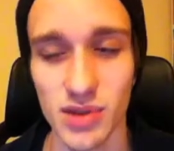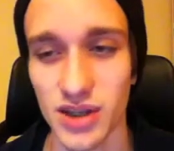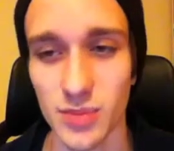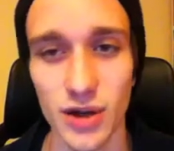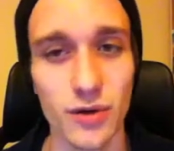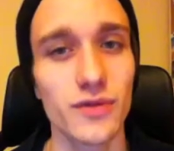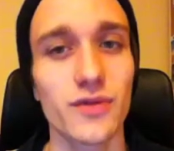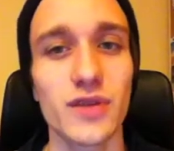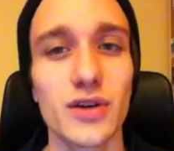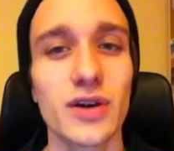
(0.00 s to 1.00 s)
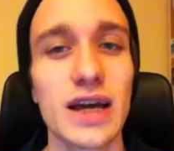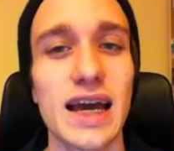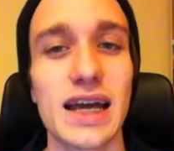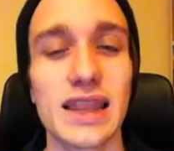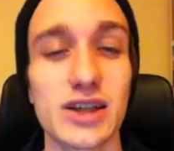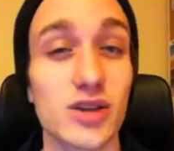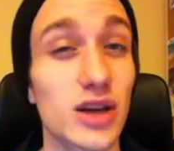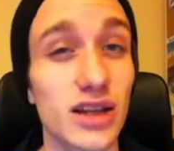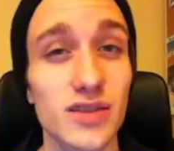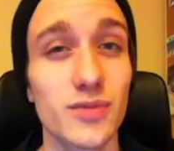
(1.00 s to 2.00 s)
That's my overview, and there's a
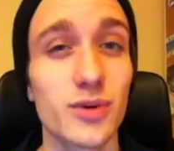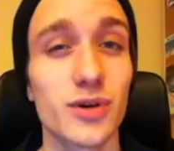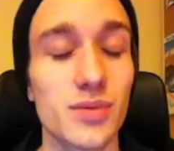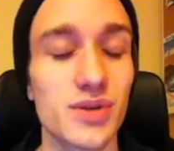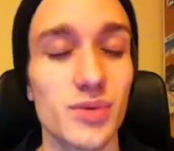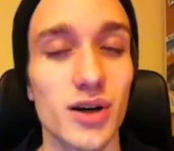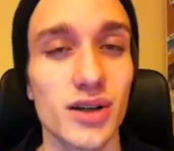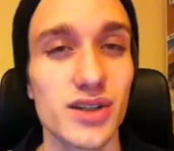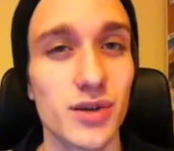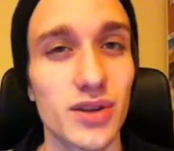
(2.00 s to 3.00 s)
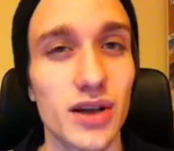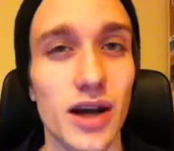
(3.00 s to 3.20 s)
lot of different programs and products out there.